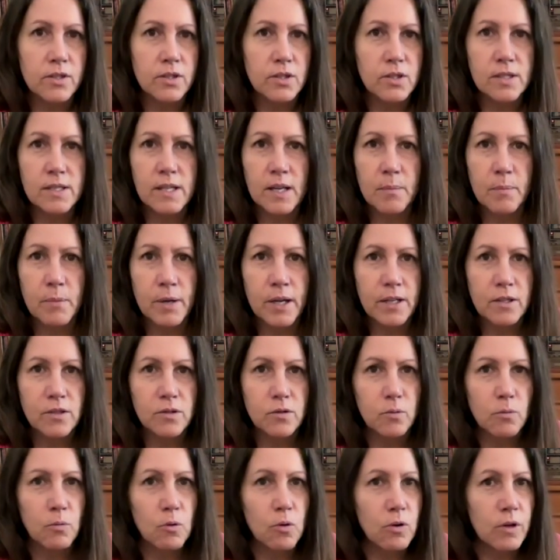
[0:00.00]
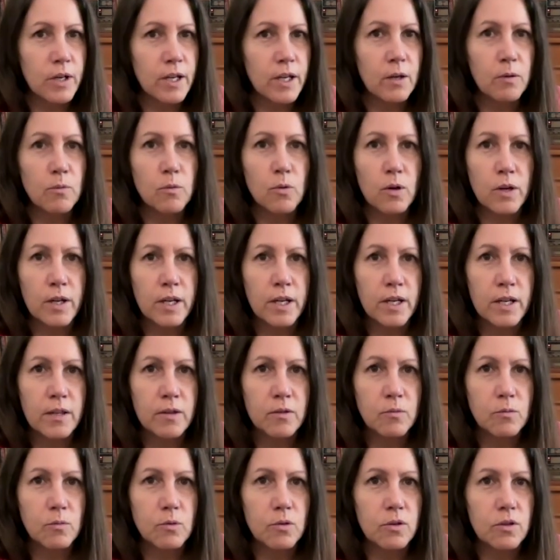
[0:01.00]
just get back to walking in
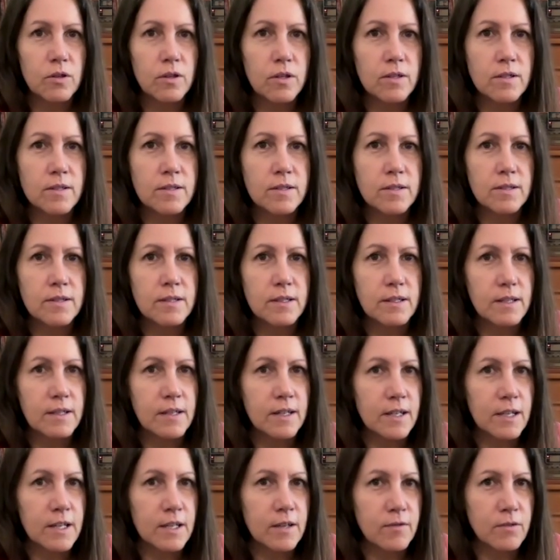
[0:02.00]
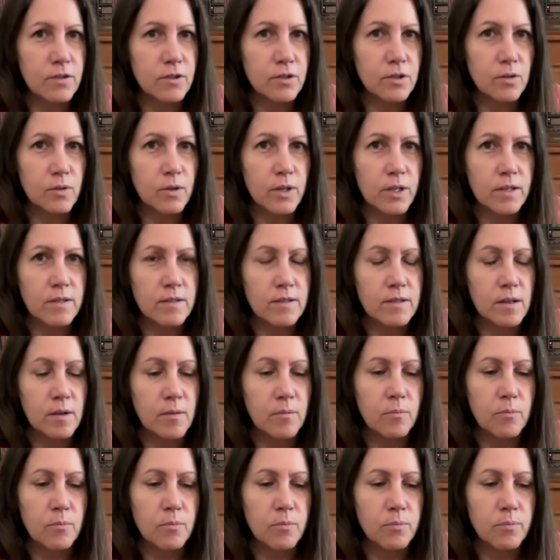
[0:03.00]
the woods, even doing
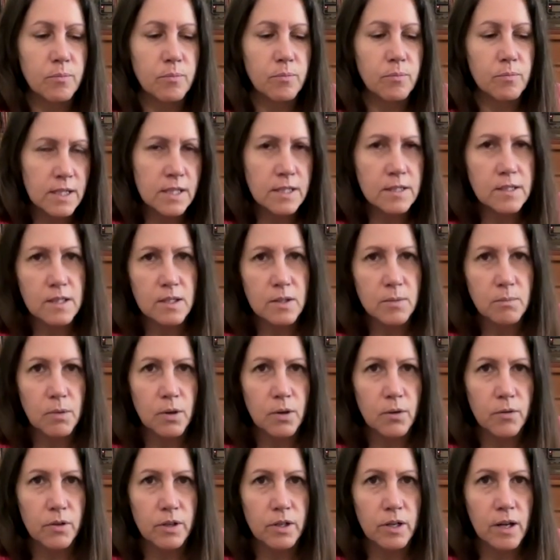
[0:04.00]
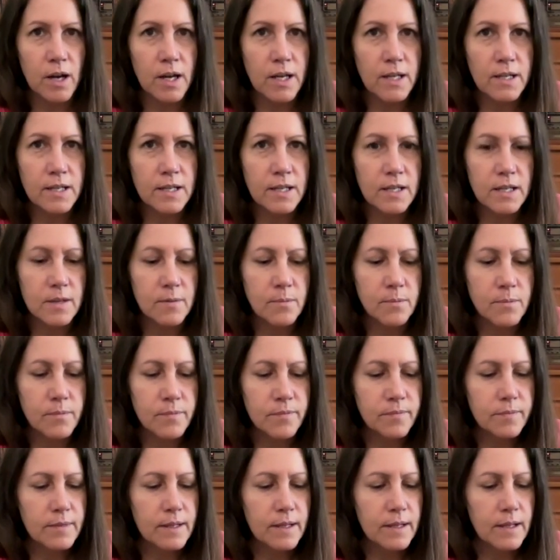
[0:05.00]
some easy to moderate hiking.
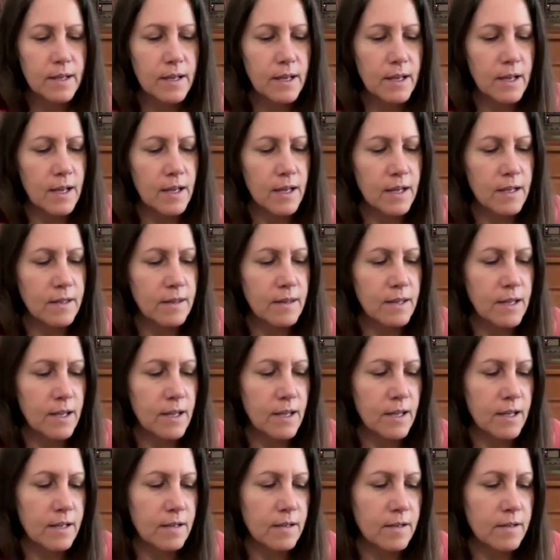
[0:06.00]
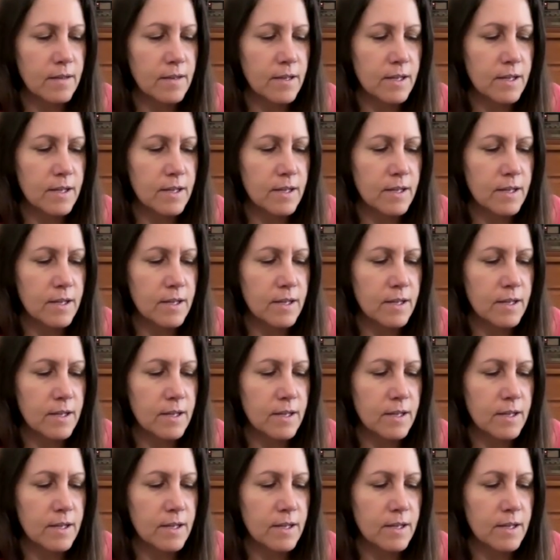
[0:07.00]
And then